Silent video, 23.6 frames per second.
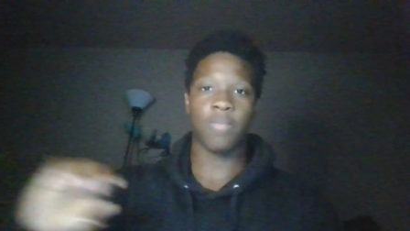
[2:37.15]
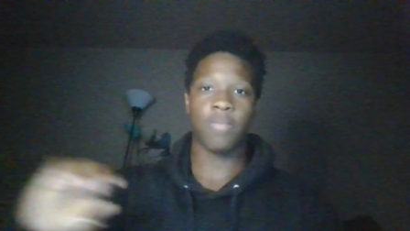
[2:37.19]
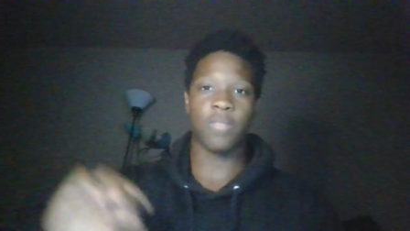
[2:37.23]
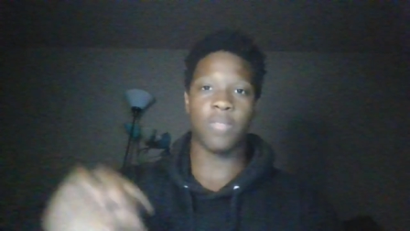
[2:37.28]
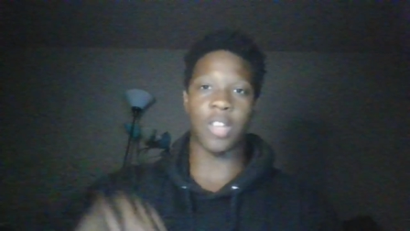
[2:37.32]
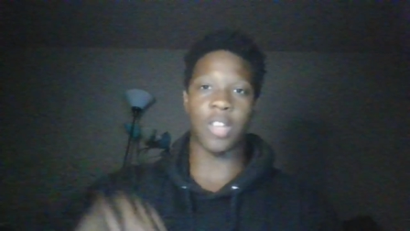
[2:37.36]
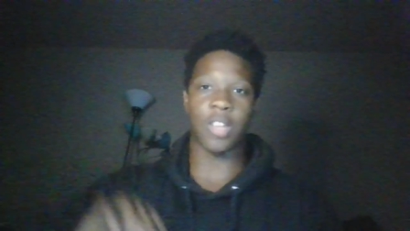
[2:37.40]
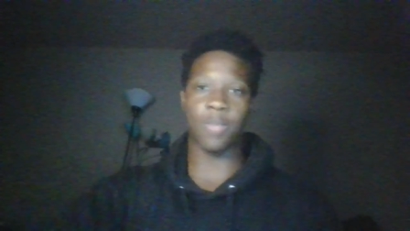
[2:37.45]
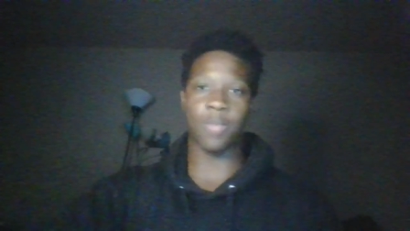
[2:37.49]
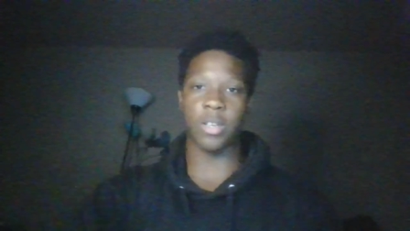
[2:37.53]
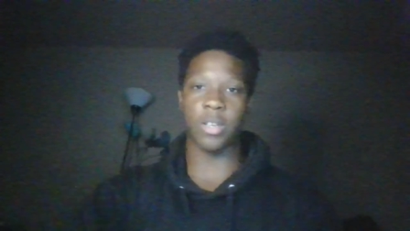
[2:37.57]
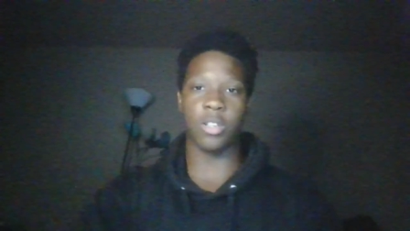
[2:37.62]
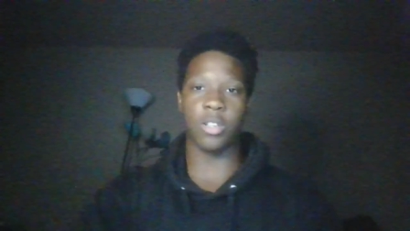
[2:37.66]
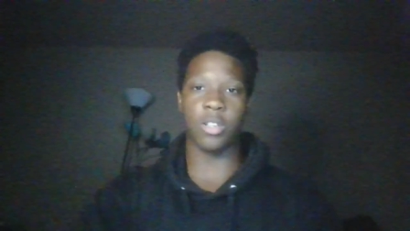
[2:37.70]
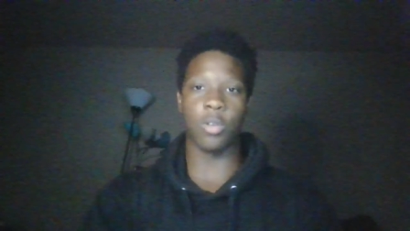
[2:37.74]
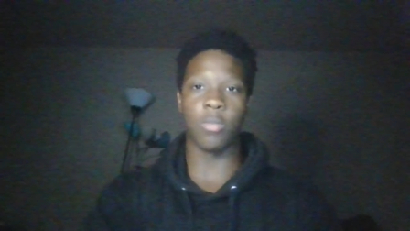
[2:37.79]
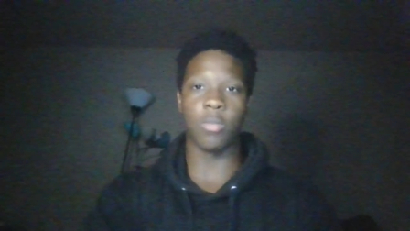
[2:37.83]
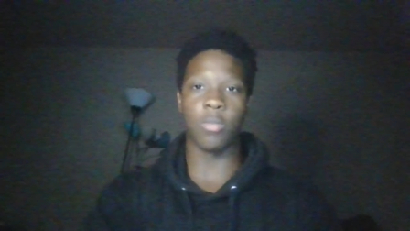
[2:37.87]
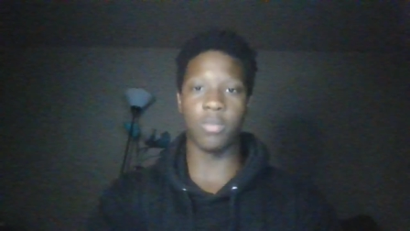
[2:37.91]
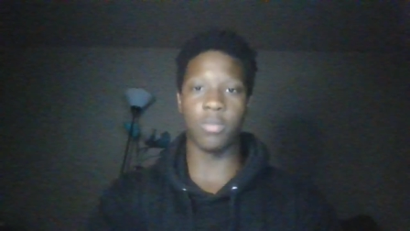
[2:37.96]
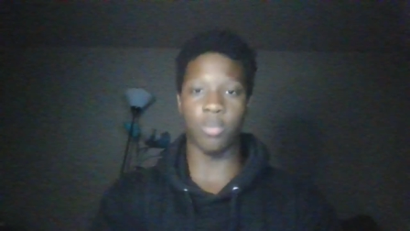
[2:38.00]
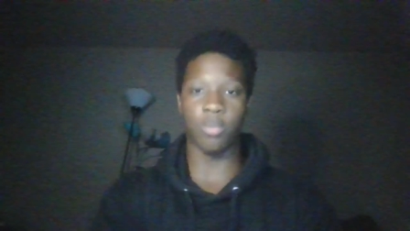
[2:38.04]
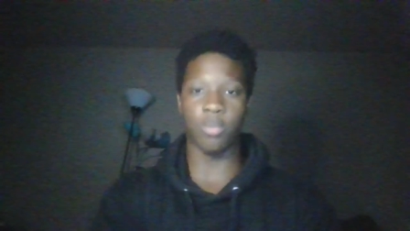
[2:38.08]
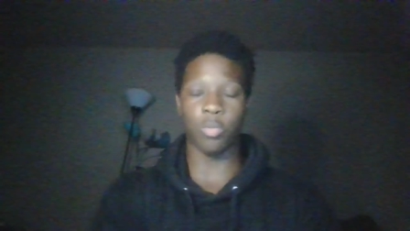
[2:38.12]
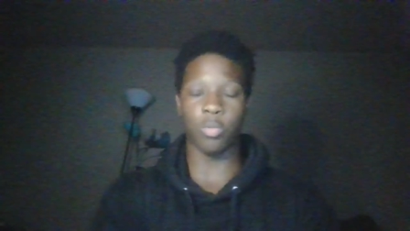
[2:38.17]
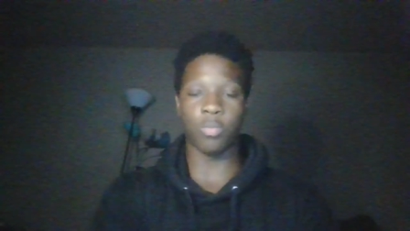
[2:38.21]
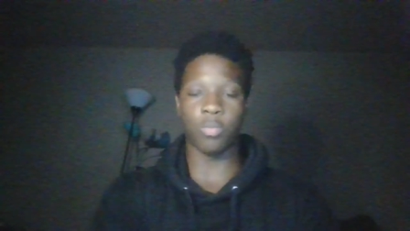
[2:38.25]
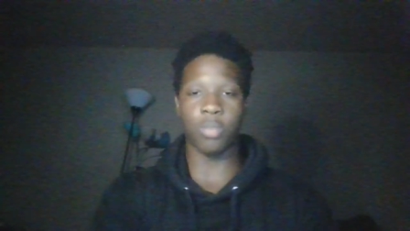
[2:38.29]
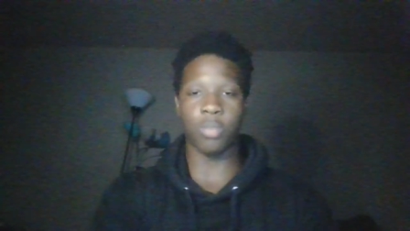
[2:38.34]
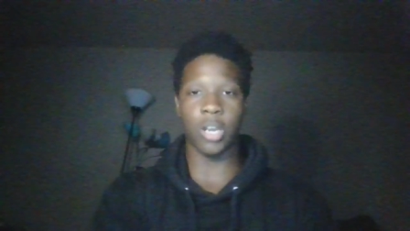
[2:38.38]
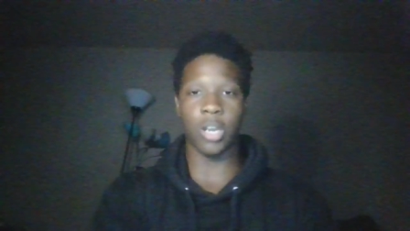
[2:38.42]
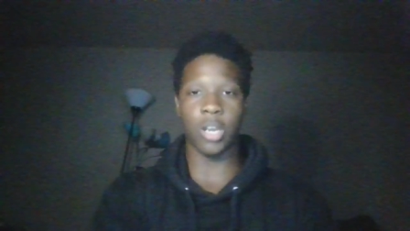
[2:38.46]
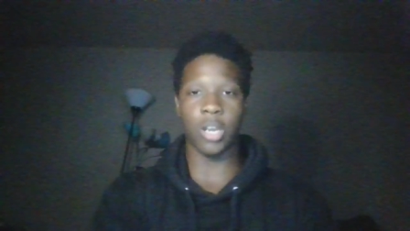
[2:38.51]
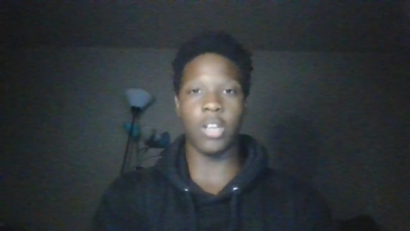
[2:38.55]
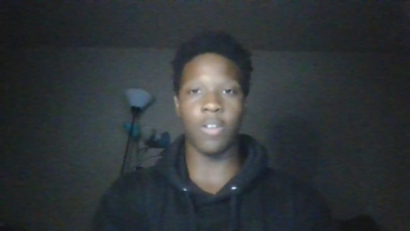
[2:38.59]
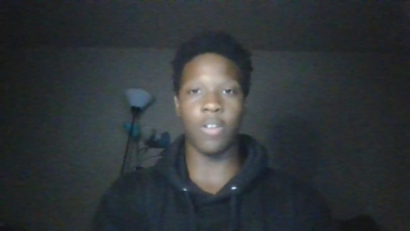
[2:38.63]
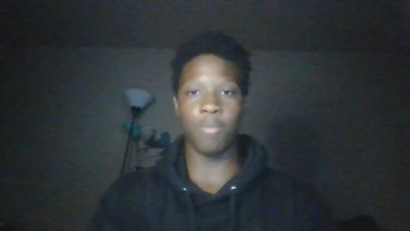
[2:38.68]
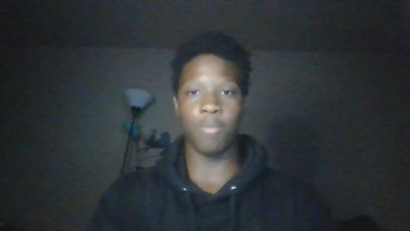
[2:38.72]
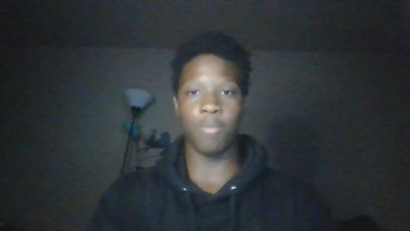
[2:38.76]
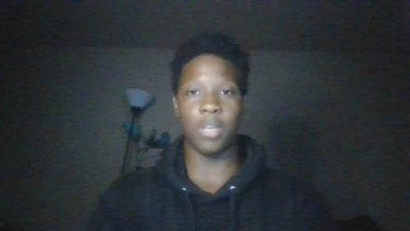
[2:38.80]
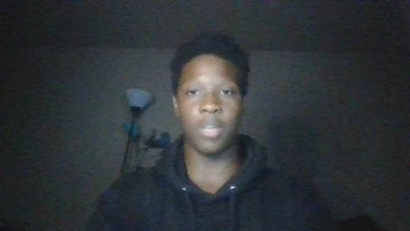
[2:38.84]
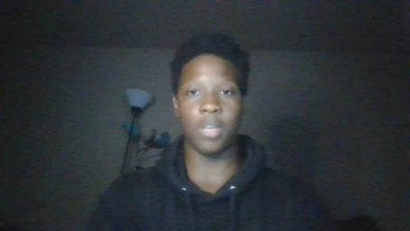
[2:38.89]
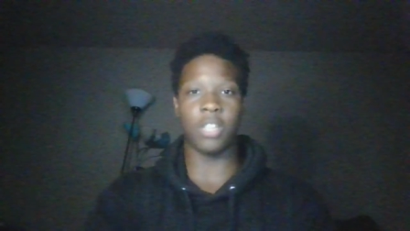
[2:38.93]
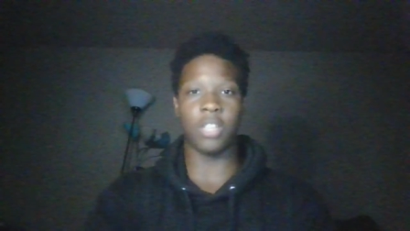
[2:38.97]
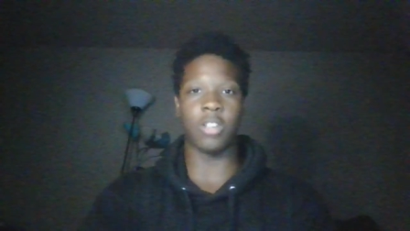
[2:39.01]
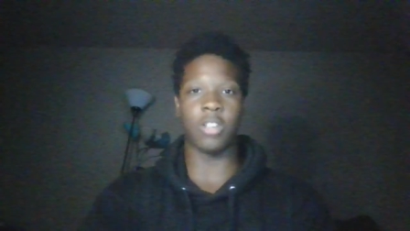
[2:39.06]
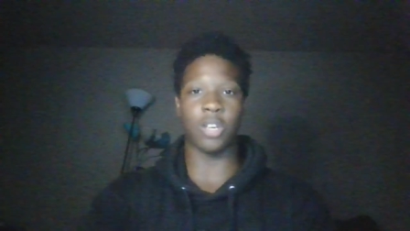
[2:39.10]
they've been doing plenty of
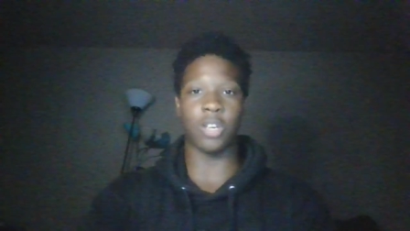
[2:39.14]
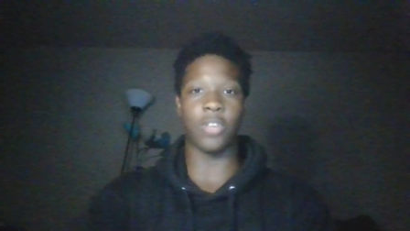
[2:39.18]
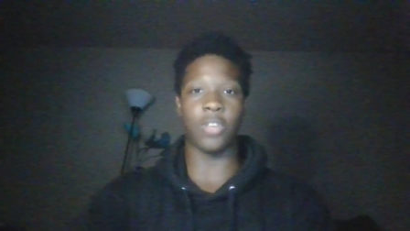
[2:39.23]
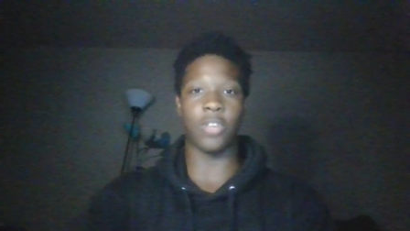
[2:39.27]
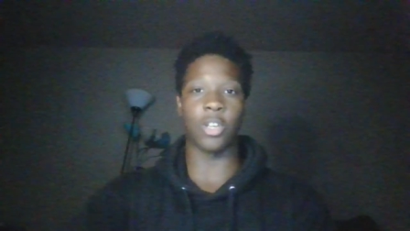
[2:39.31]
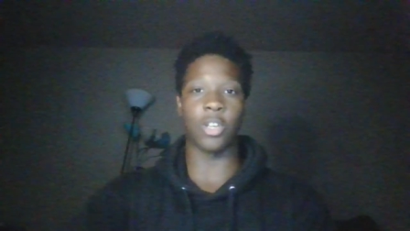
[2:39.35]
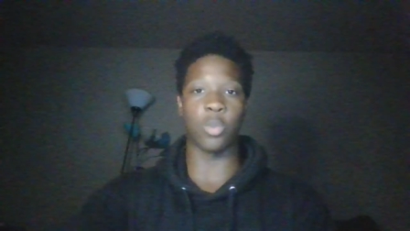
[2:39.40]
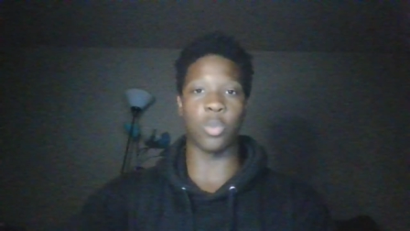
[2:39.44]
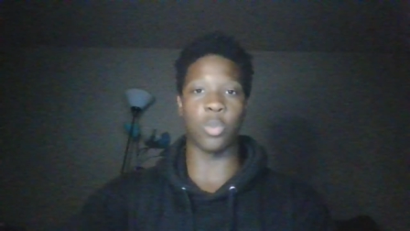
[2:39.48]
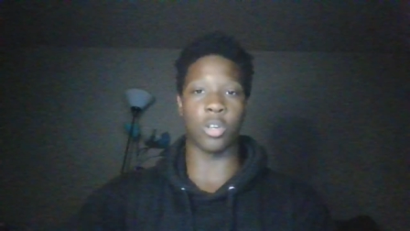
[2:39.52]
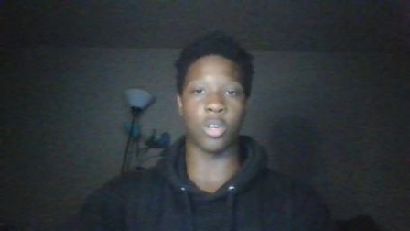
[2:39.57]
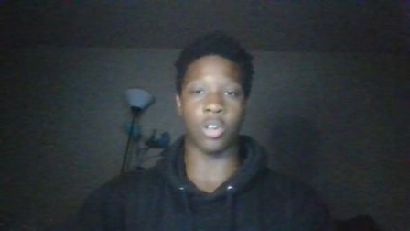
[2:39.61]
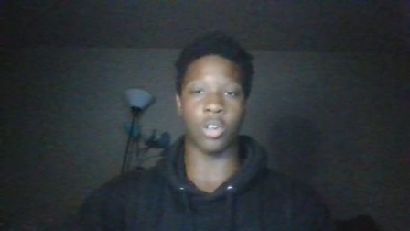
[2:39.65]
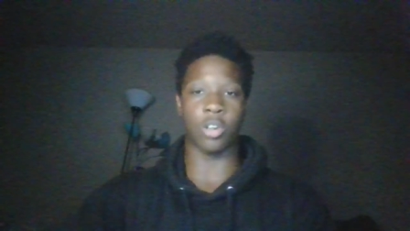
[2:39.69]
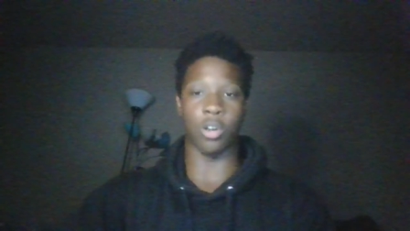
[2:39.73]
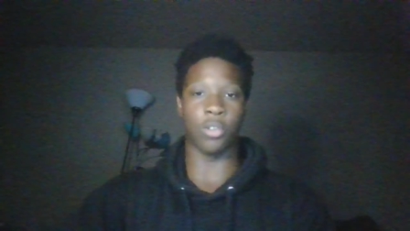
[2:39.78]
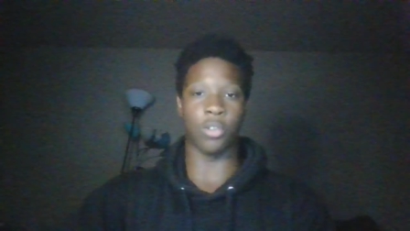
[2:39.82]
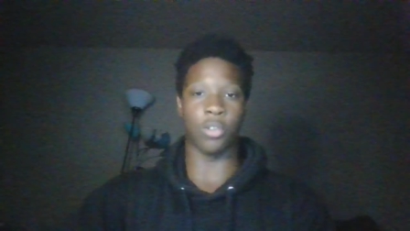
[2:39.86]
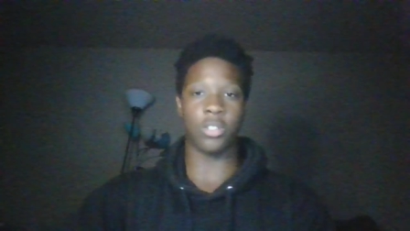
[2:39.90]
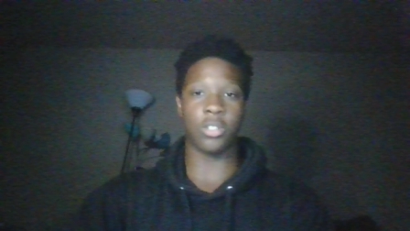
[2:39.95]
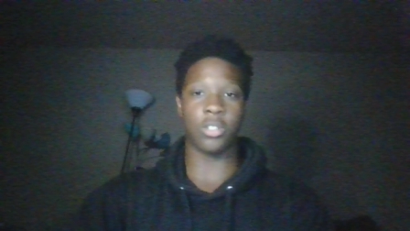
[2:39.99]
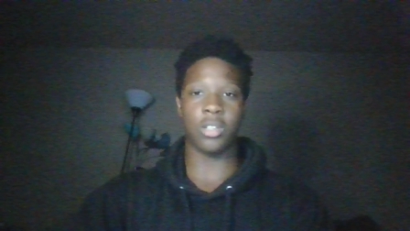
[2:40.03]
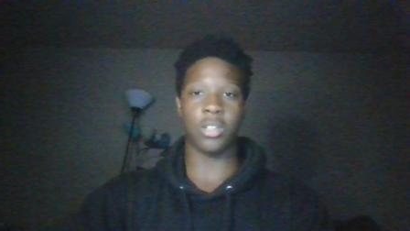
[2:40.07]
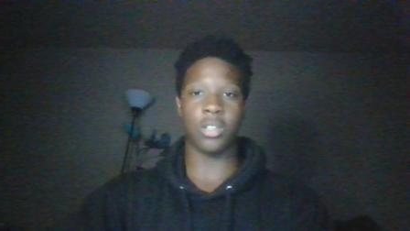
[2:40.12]
P star videos with girls.